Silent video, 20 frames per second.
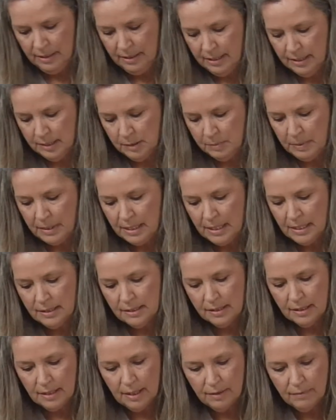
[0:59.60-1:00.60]
this
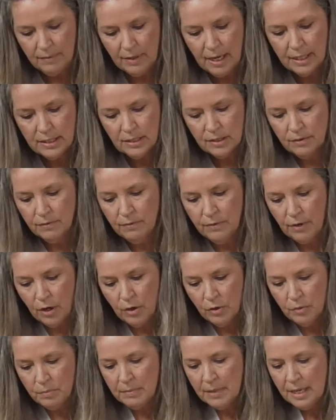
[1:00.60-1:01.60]
piece of nice
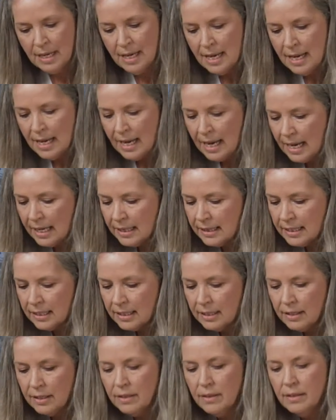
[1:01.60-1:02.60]
foam, and
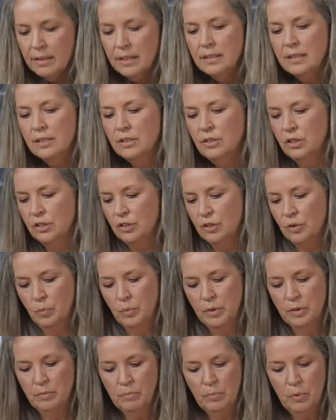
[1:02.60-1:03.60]
then this is just a
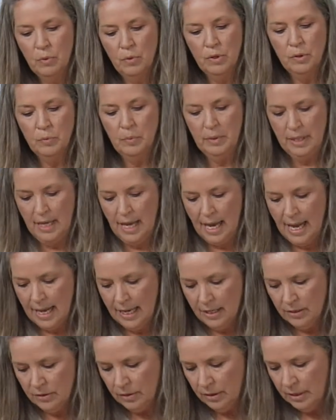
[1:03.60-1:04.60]
wooden board with a
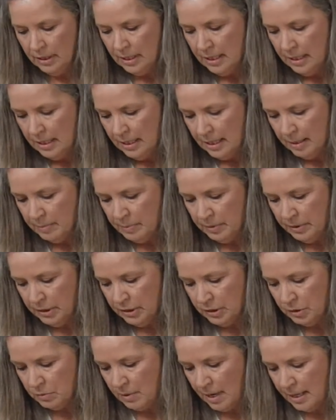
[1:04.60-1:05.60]
handle. I put
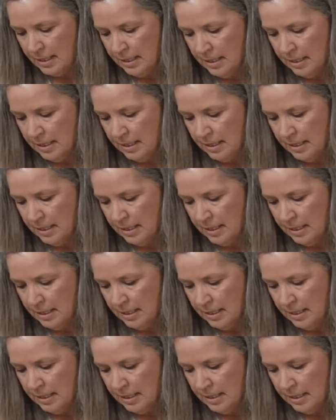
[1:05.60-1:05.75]
this right